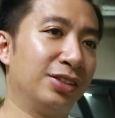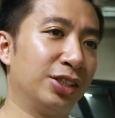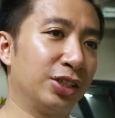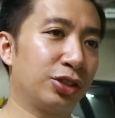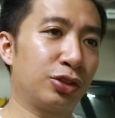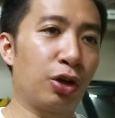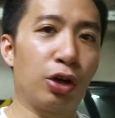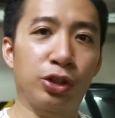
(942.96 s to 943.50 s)

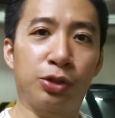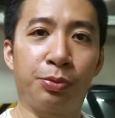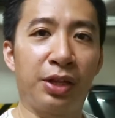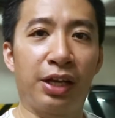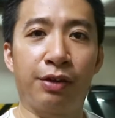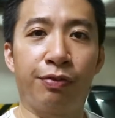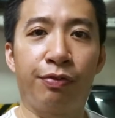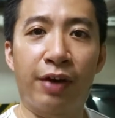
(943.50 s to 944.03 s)
Just cost me
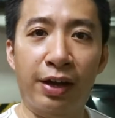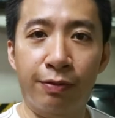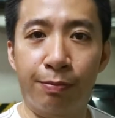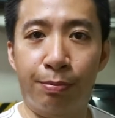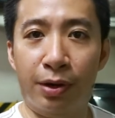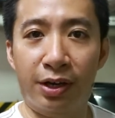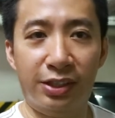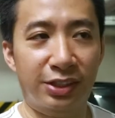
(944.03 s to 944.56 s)
like
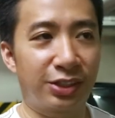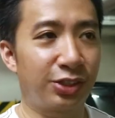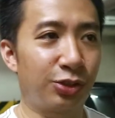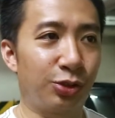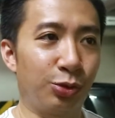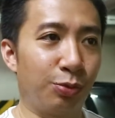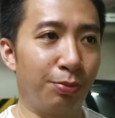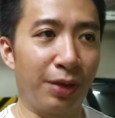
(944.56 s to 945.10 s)
$5
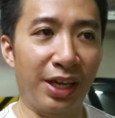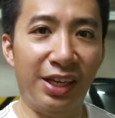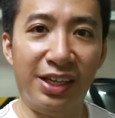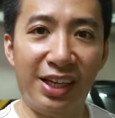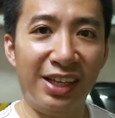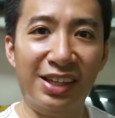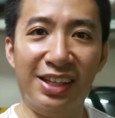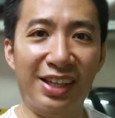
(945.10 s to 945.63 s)
to
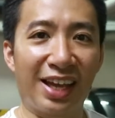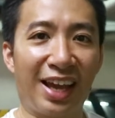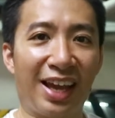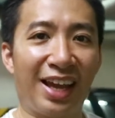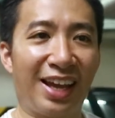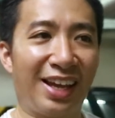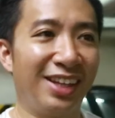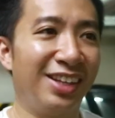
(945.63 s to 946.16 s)
make it,
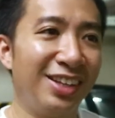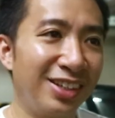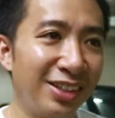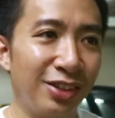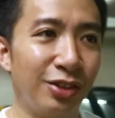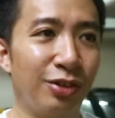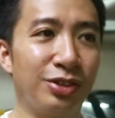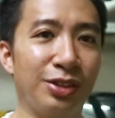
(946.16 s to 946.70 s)
and
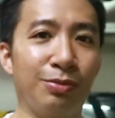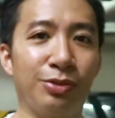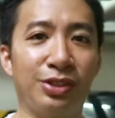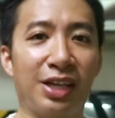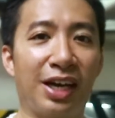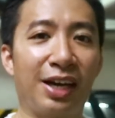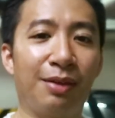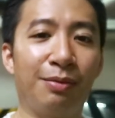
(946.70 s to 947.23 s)
you know, some
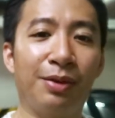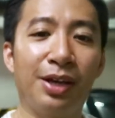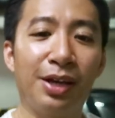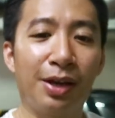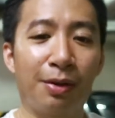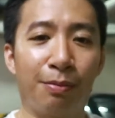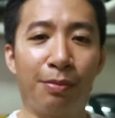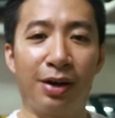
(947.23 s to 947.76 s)
time,
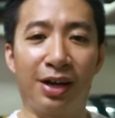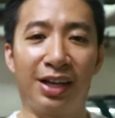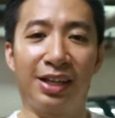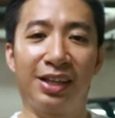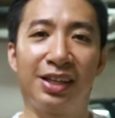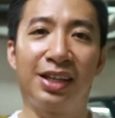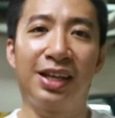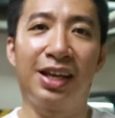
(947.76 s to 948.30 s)

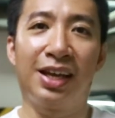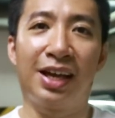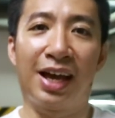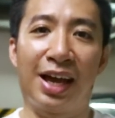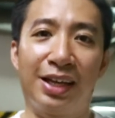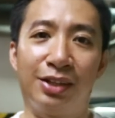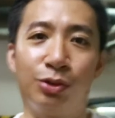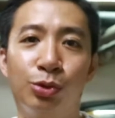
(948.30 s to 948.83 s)
but
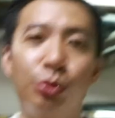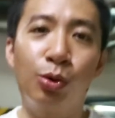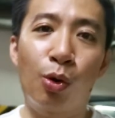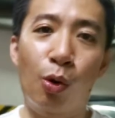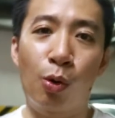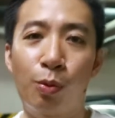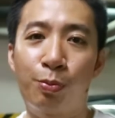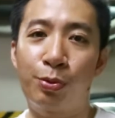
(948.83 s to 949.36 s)
I do
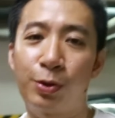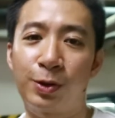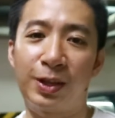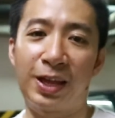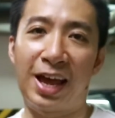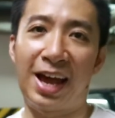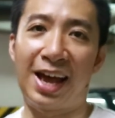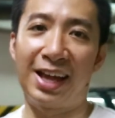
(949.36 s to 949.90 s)
hope
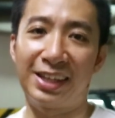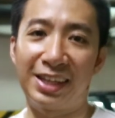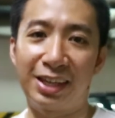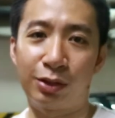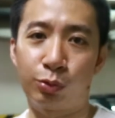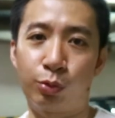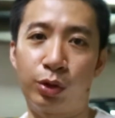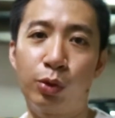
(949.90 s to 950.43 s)
that
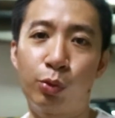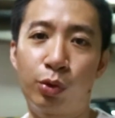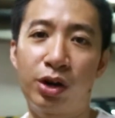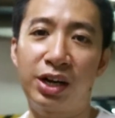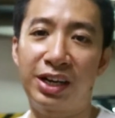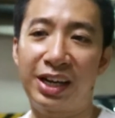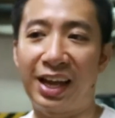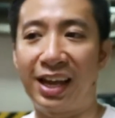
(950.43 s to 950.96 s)
it will
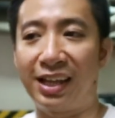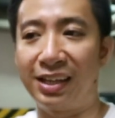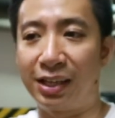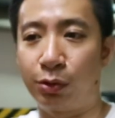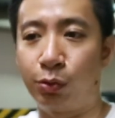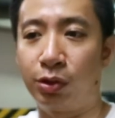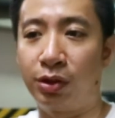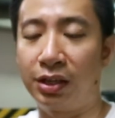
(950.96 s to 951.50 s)
work, and
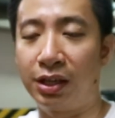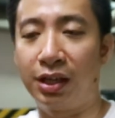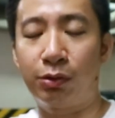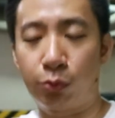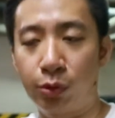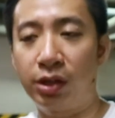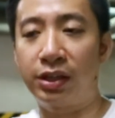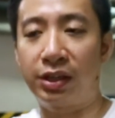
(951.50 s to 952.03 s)

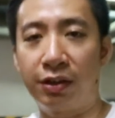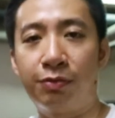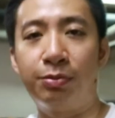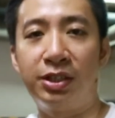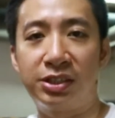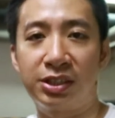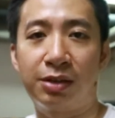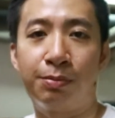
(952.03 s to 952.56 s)
it will give
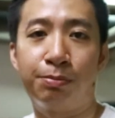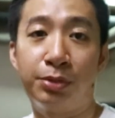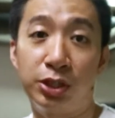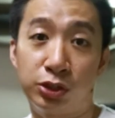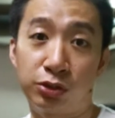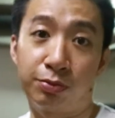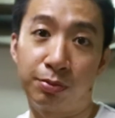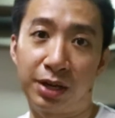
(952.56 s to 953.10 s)
me some
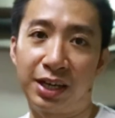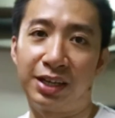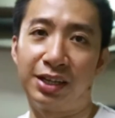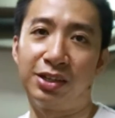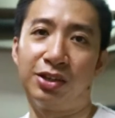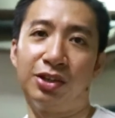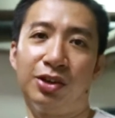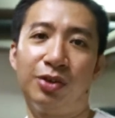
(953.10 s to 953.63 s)
peace of
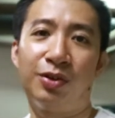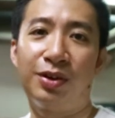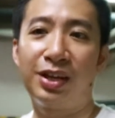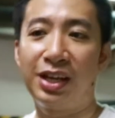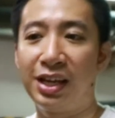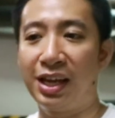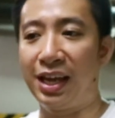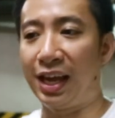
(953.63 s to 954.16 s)
mind, you know.
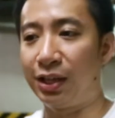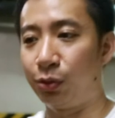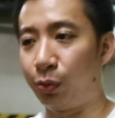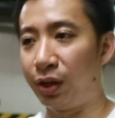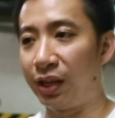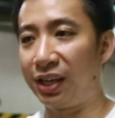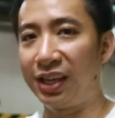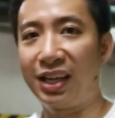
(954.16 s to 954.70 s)

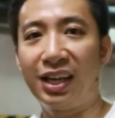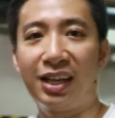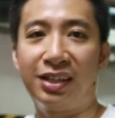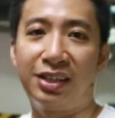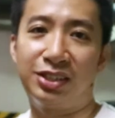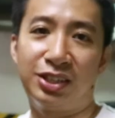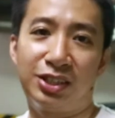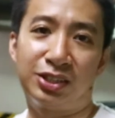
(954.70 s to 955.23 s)
Anyway,
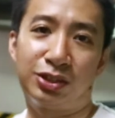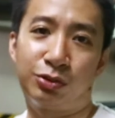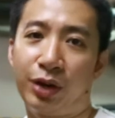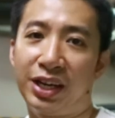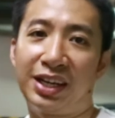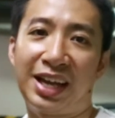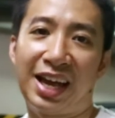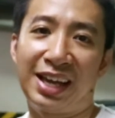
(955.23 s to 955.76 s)
this is
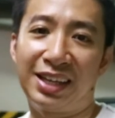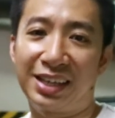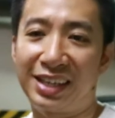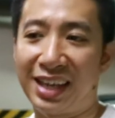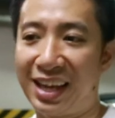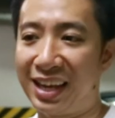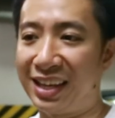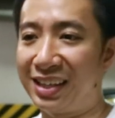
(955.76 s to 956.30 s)
Regan
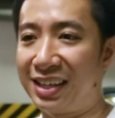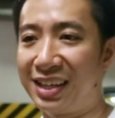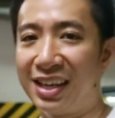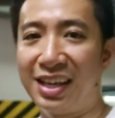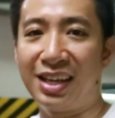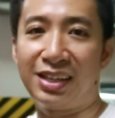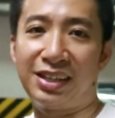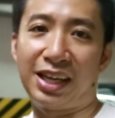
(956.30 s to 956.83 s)
again.
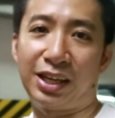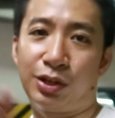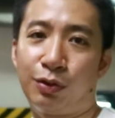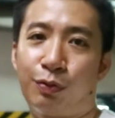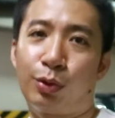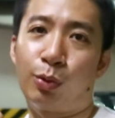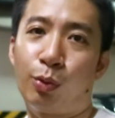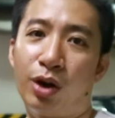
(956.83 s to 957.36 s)
Thank you
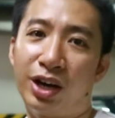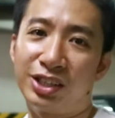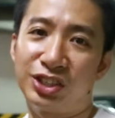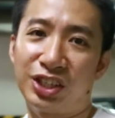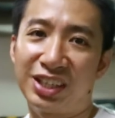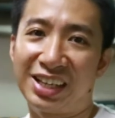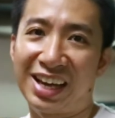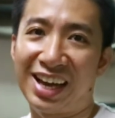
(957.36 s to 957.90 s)
for
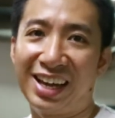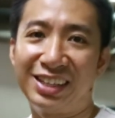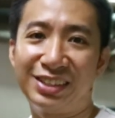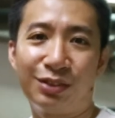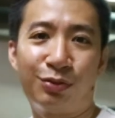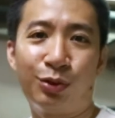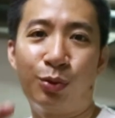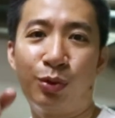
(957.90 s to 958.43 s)
watching,
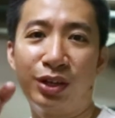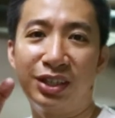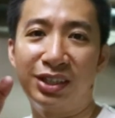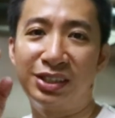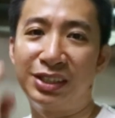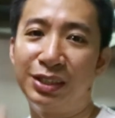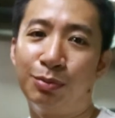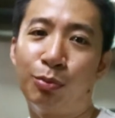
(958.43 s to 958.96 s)
guys. If you want to
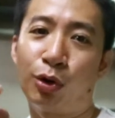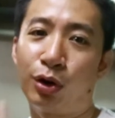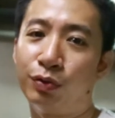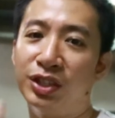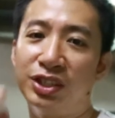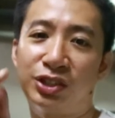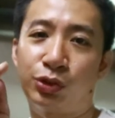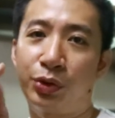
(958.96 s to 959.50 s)
see more
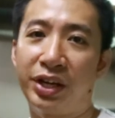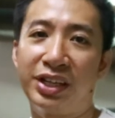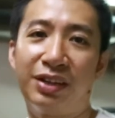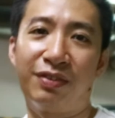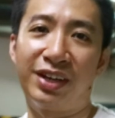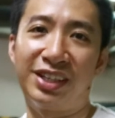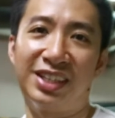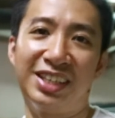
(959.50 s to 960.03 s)
of these
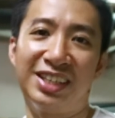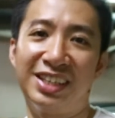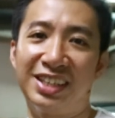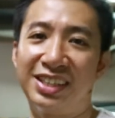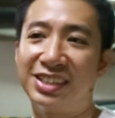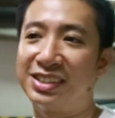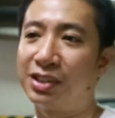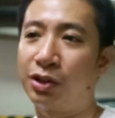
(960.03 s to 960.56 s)
creative
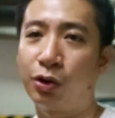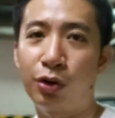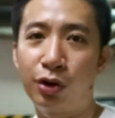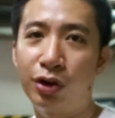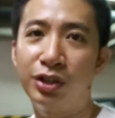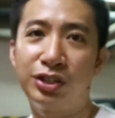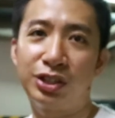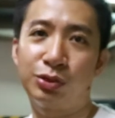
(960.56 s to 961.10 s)
ideas,
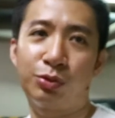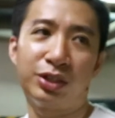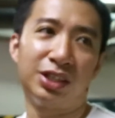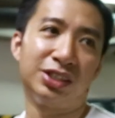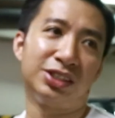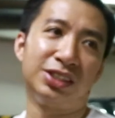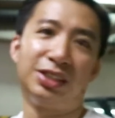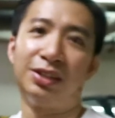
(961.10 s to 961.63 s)
or just want
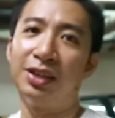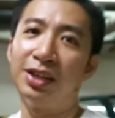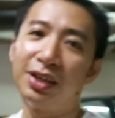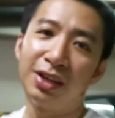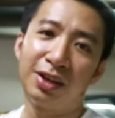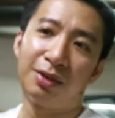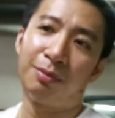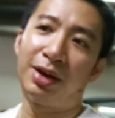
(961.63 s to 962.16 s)
to see
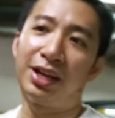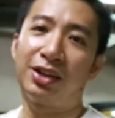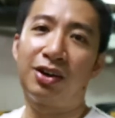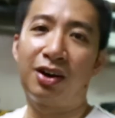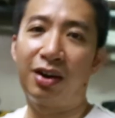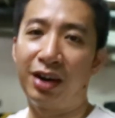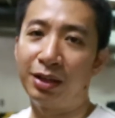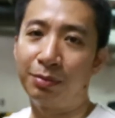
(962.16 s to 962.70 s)
my
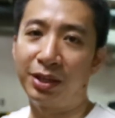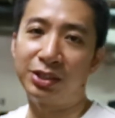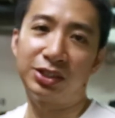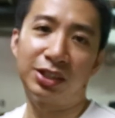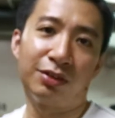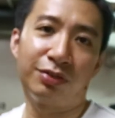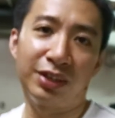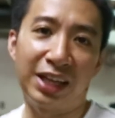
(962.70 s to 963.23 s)
car and
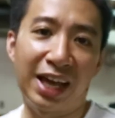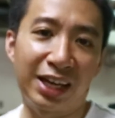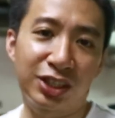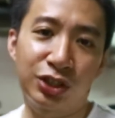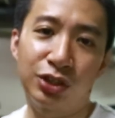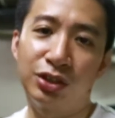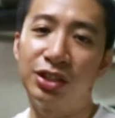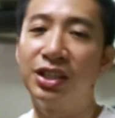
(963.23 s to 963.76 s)
myself in
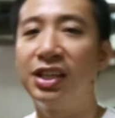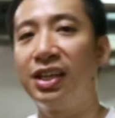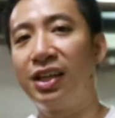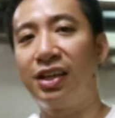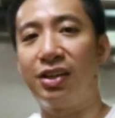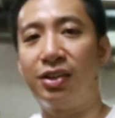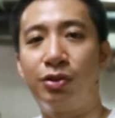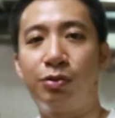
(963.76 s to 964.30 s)
action,
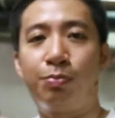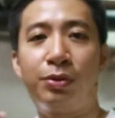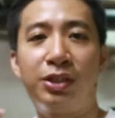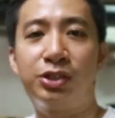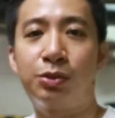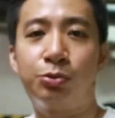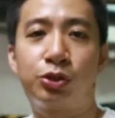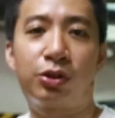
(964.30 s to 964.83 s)
you know,
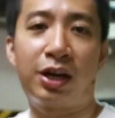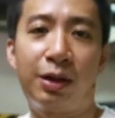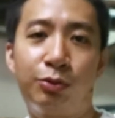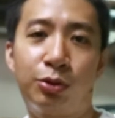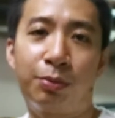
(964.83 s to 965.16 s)
please subscribe